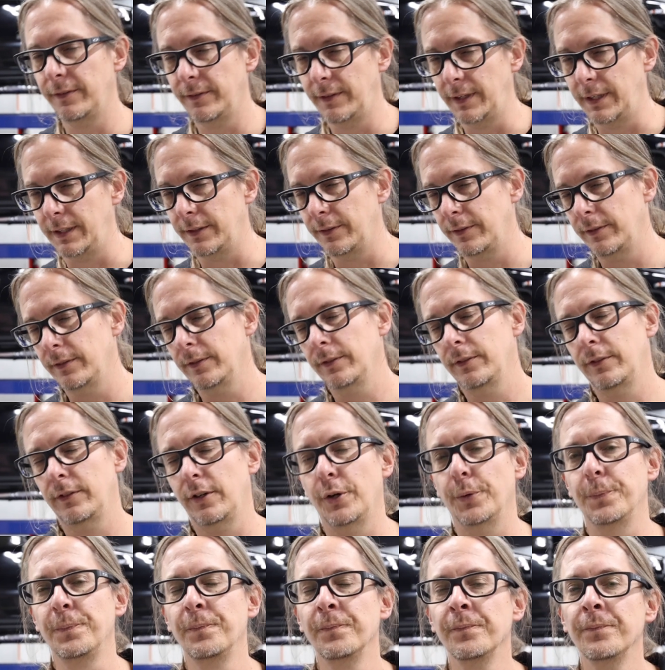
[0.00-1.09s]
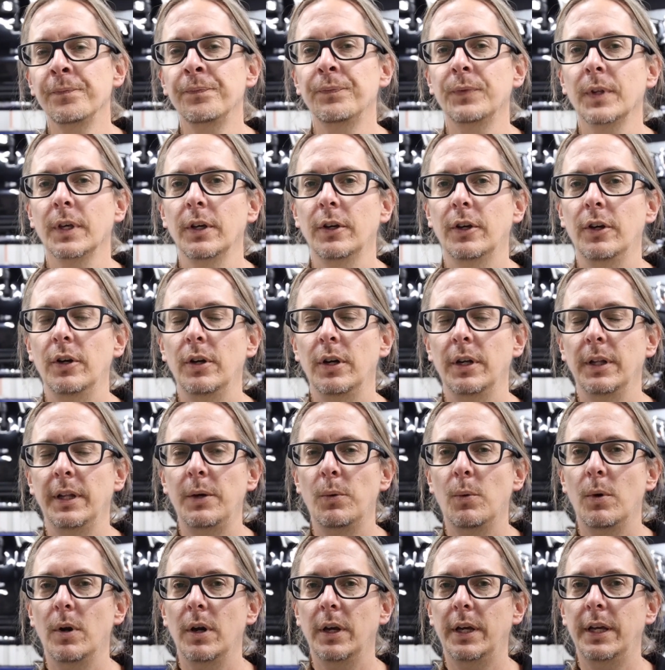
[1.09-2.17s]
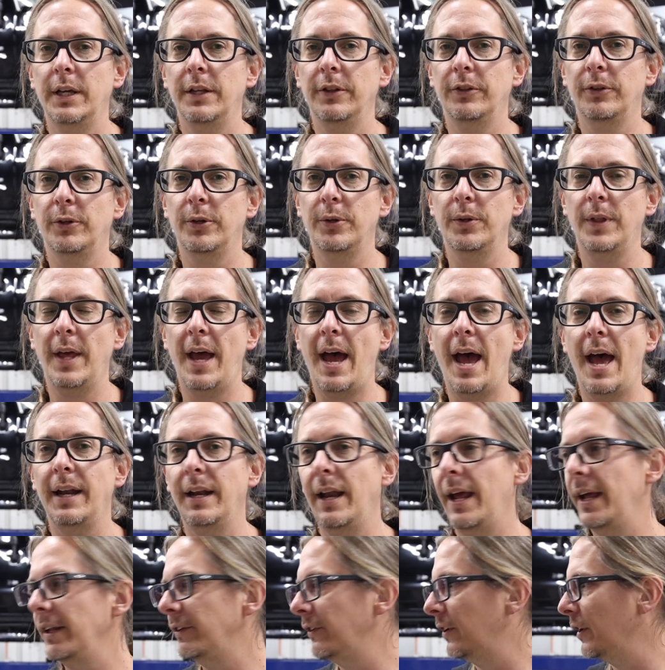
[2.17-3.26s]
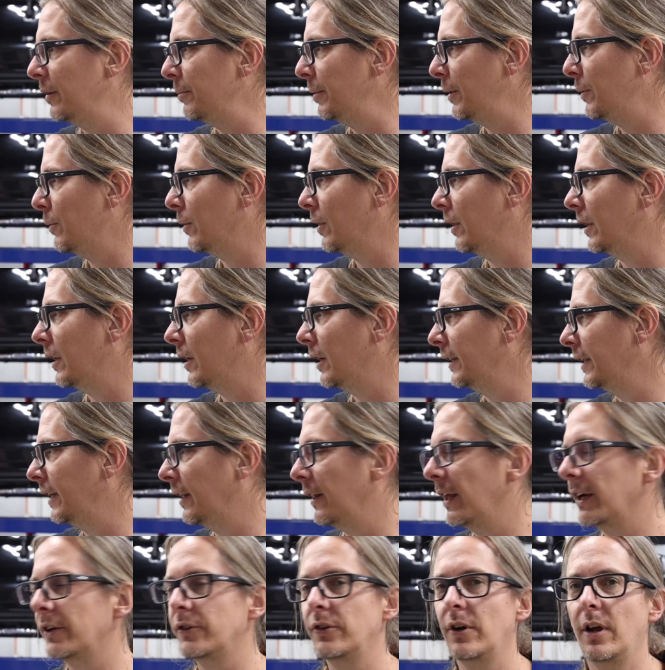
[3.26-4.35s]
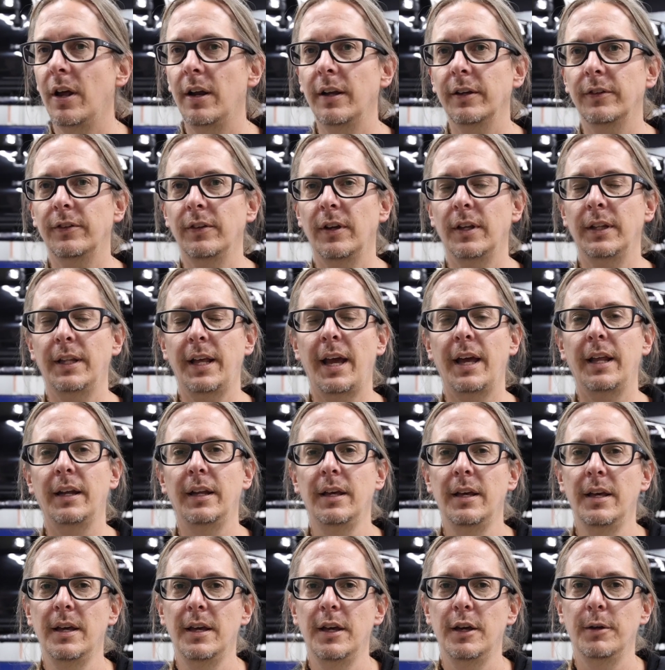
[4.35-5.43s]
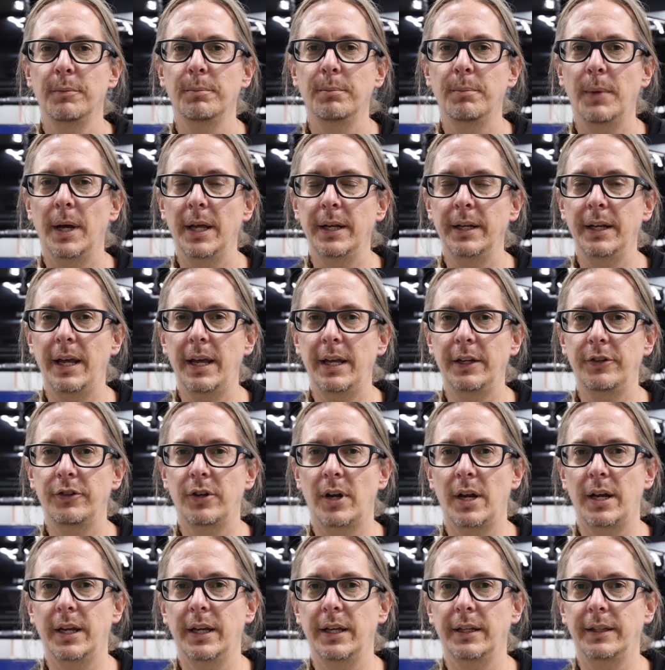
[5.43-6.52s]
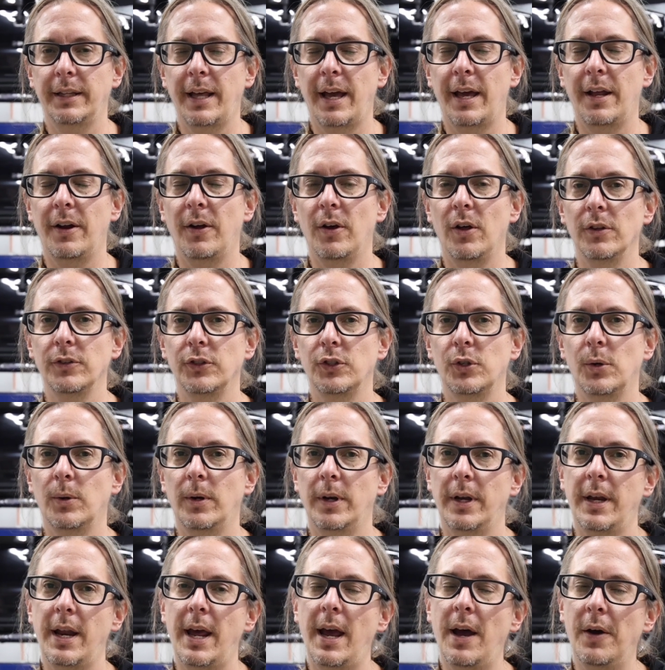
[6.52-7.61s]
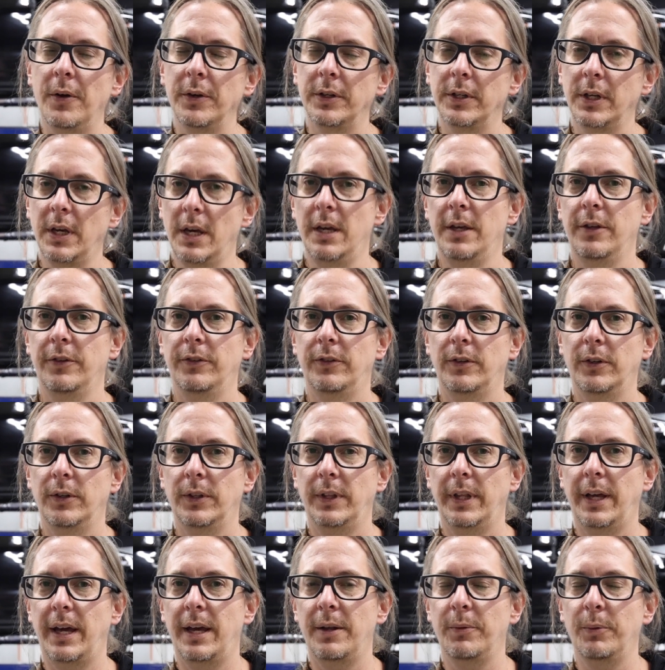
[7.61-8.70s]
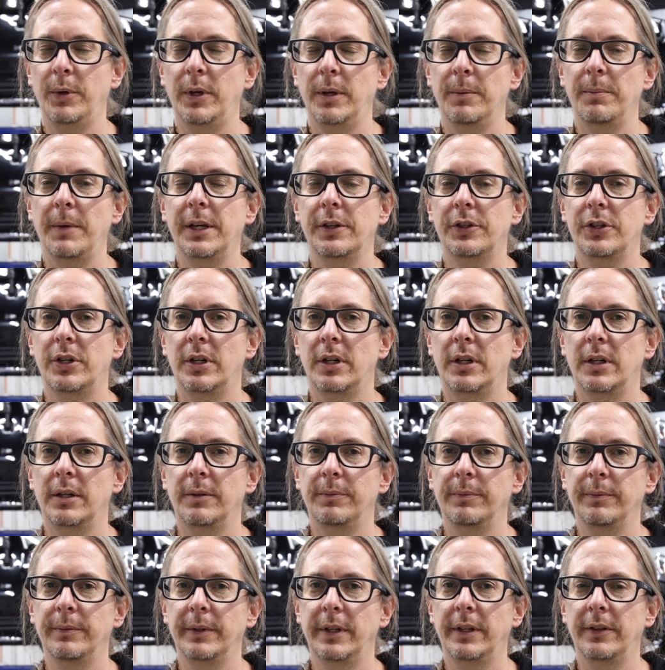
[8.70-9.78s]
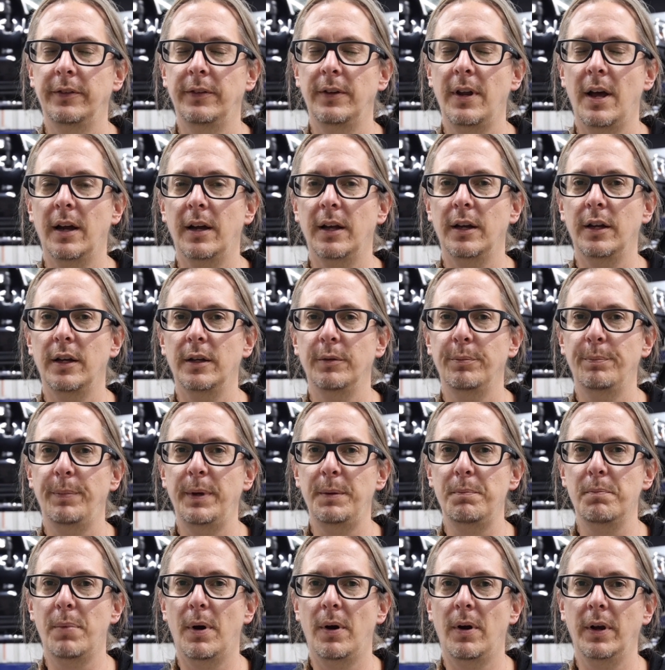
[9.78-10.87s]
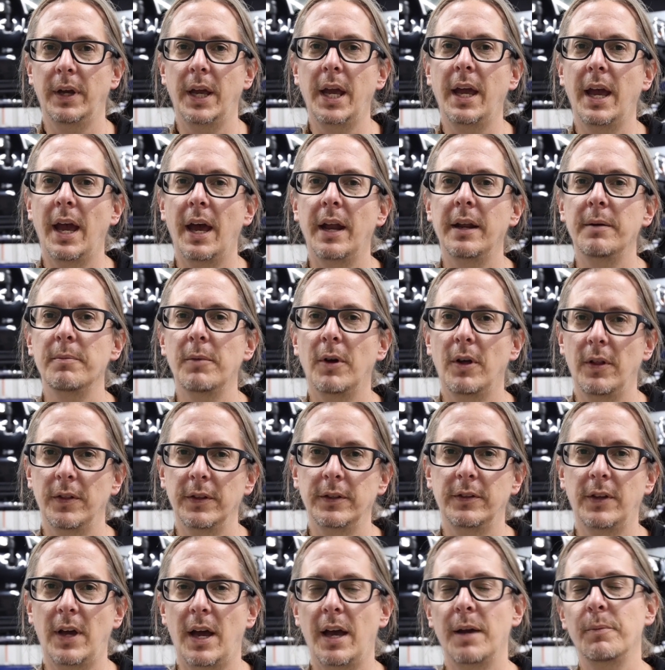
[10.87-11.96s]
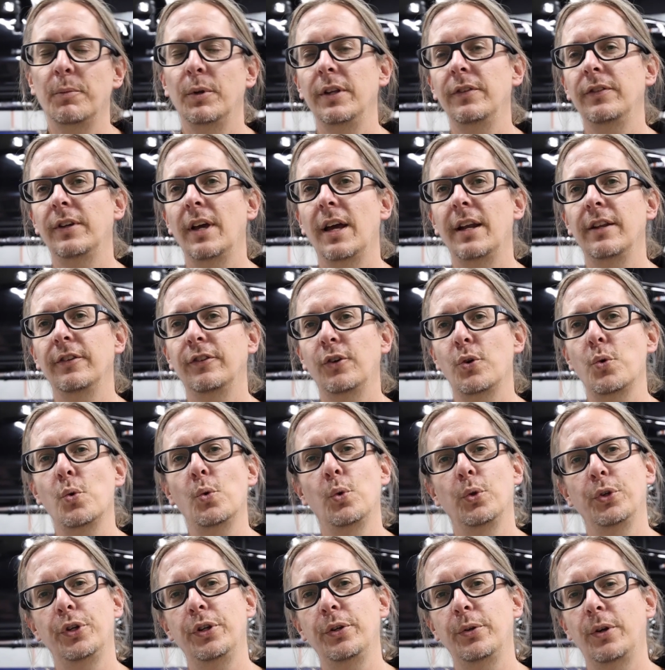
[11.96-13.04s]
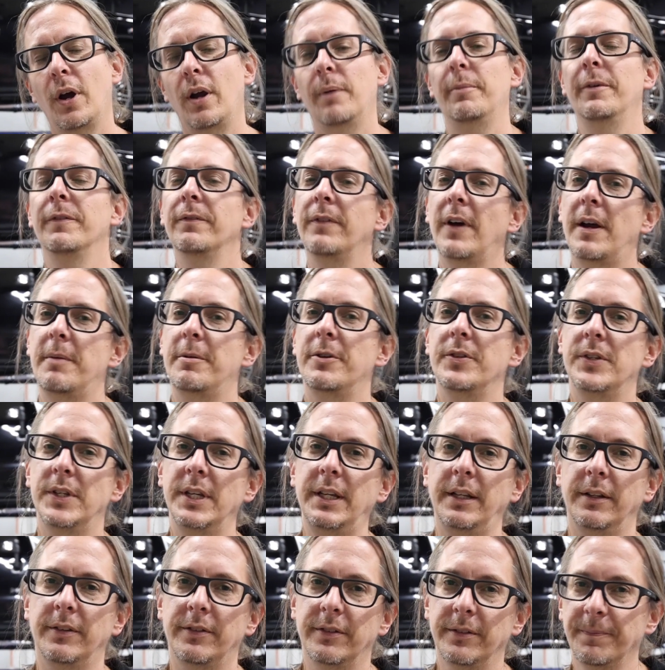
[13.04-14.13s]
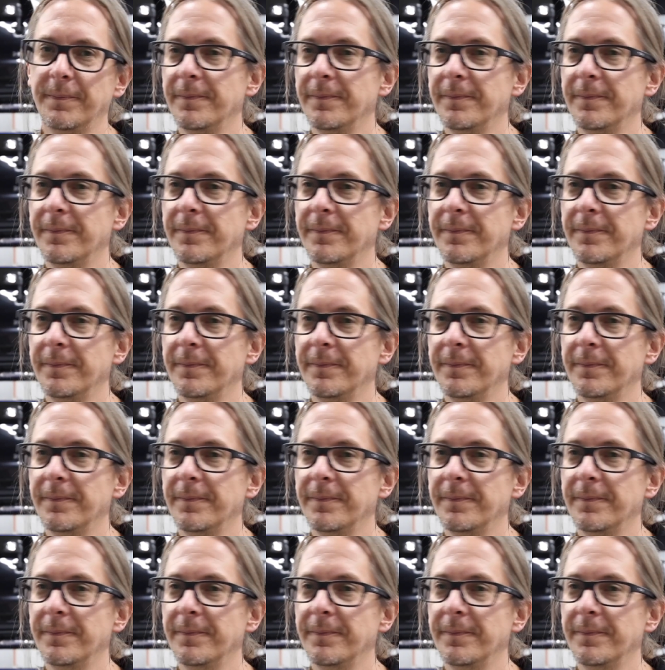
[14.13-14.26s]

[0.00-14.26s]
seats. So currently working through that. Nate's going to be working on the electronics on that Monday, try and get that all sorted out so that we can make sure it's not going to be bonging at him all the time when he's got his cool new carbon fiber seats.